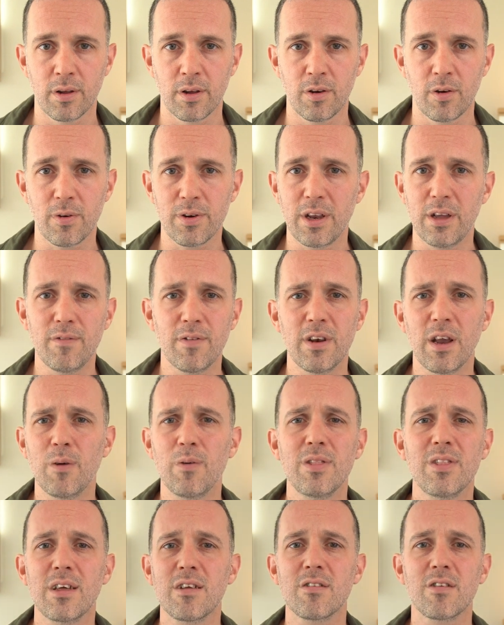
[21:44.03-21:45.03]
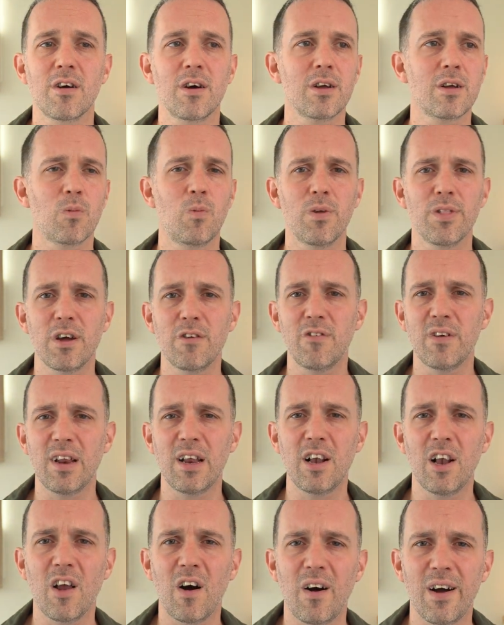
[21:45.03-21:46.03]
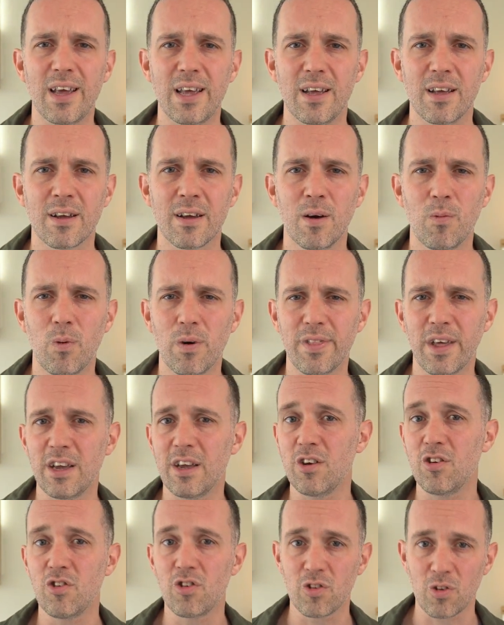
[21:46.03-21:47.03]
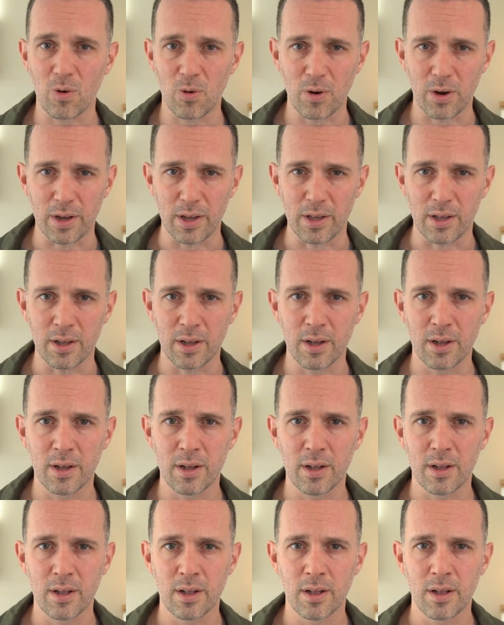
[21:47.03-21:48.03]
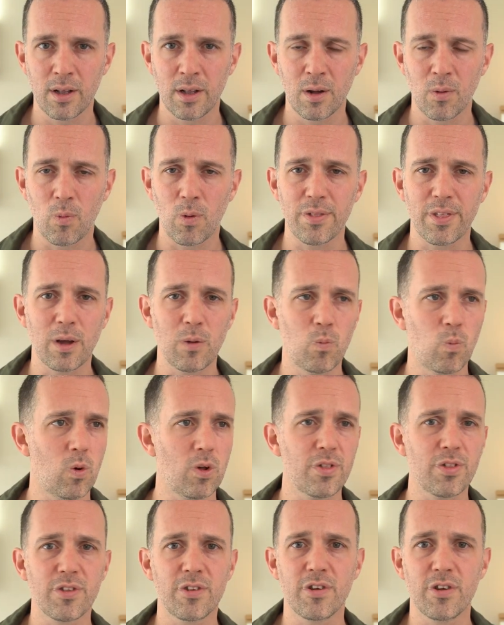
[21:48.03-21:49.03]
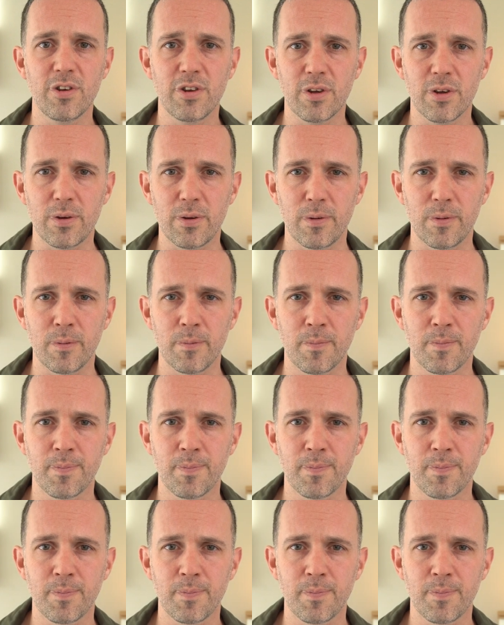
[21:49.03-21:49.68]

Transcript: not even knowing things like what they really like, what they enjoy, what they want to do.